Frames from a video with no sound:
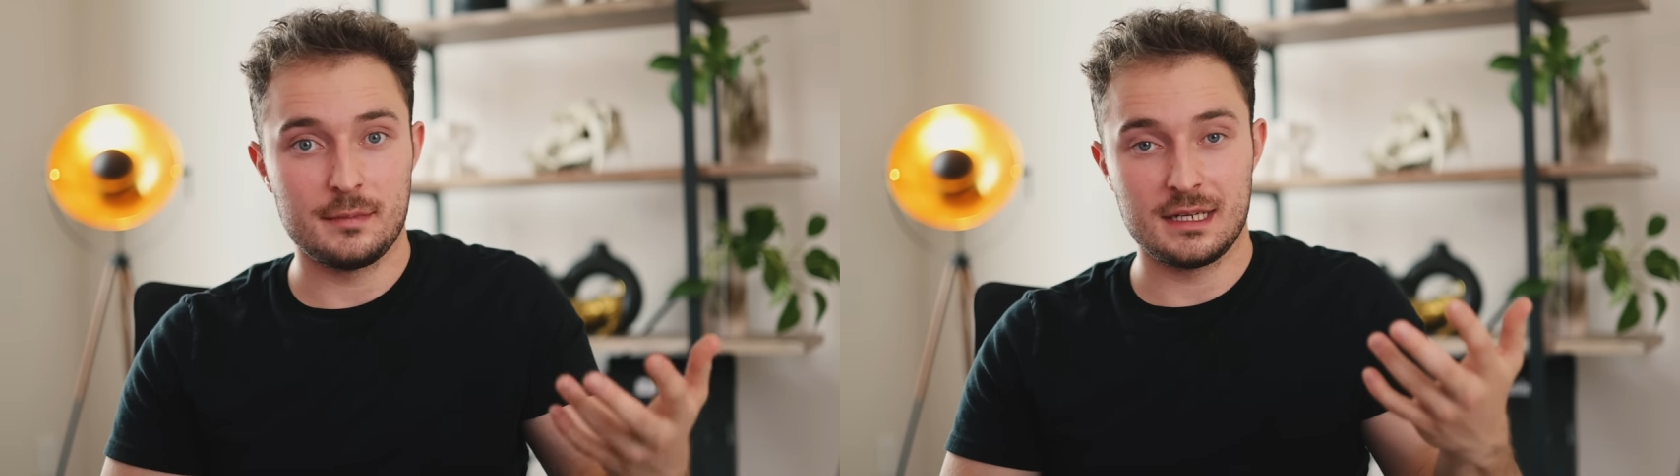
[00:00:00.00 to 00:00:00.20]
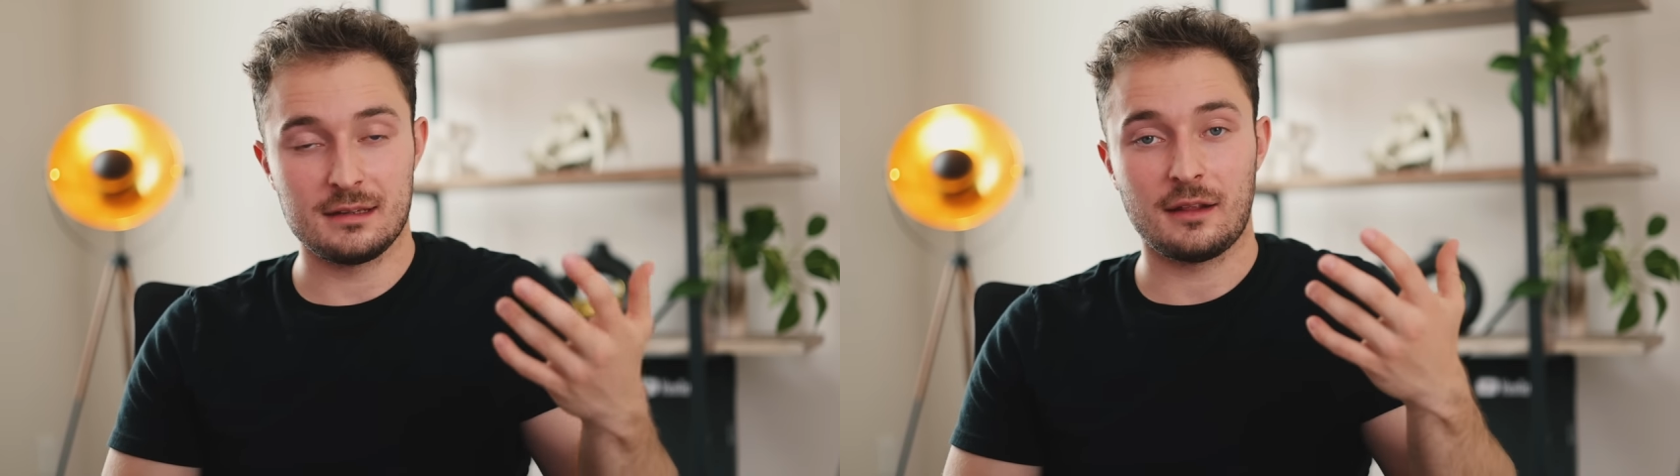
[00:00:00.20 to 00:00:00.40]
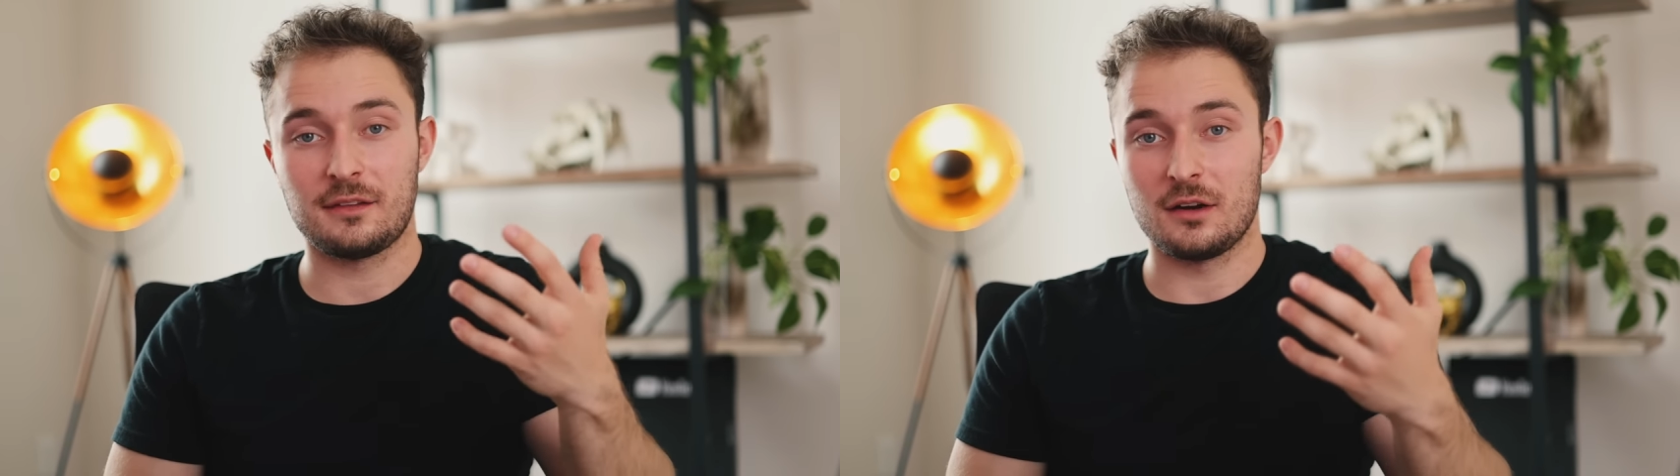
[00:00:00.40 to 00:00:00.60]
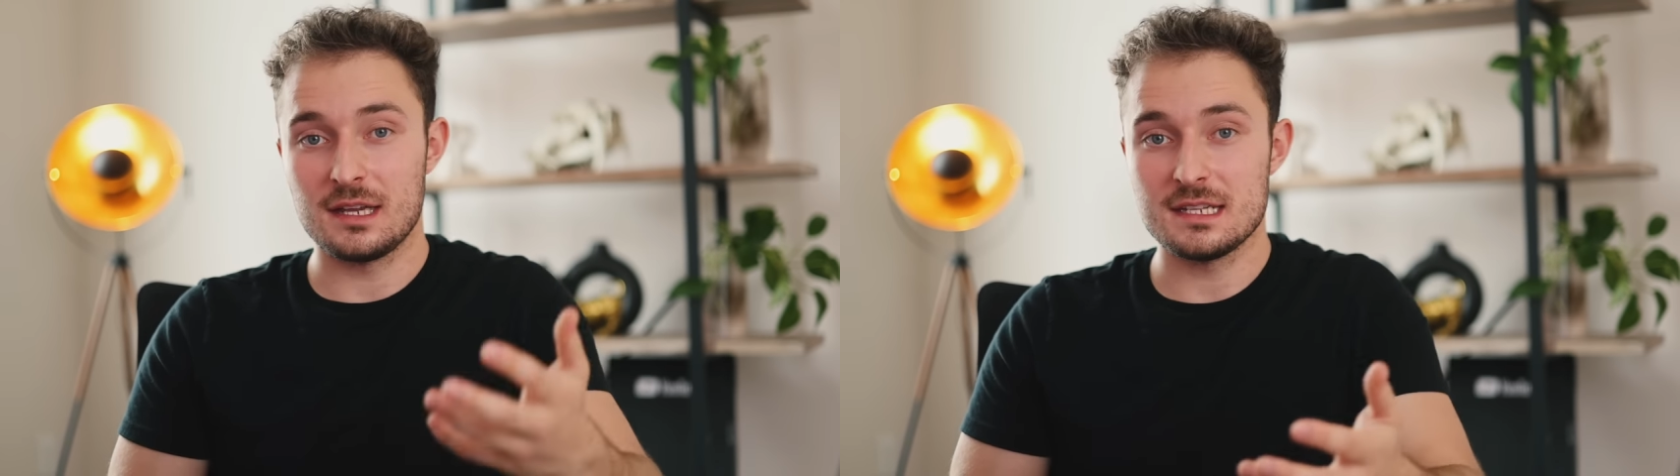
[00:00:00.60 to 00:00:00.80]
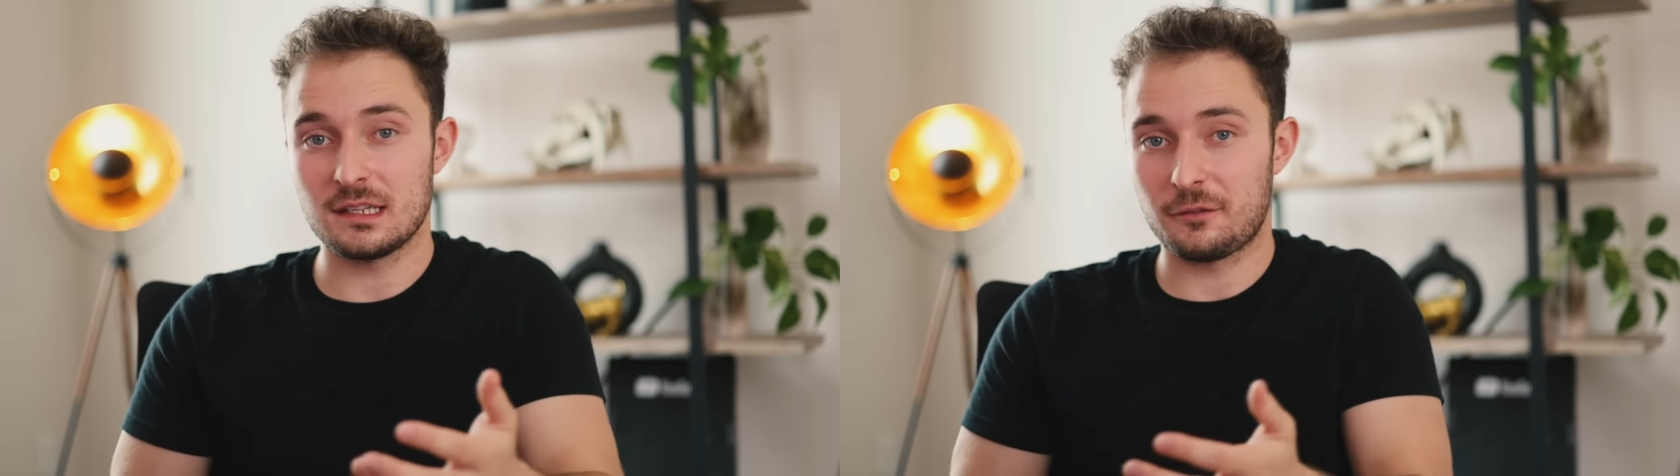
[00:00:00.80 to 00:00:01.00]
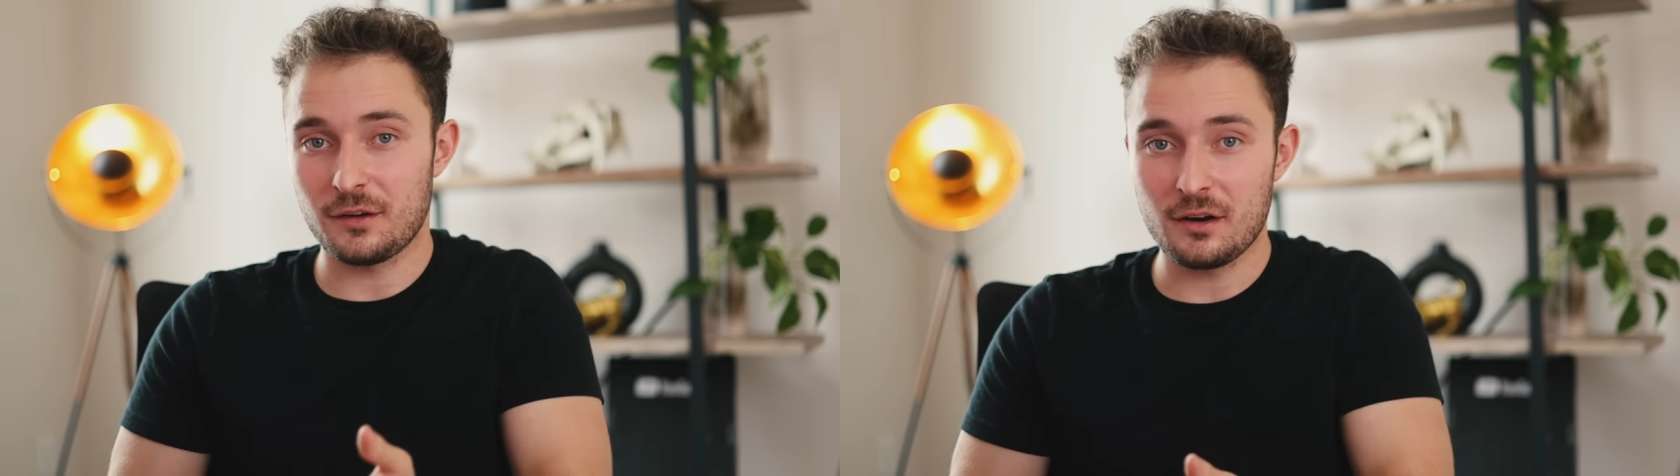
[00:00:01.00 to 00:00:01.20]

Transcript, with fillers: meaning that there is a fair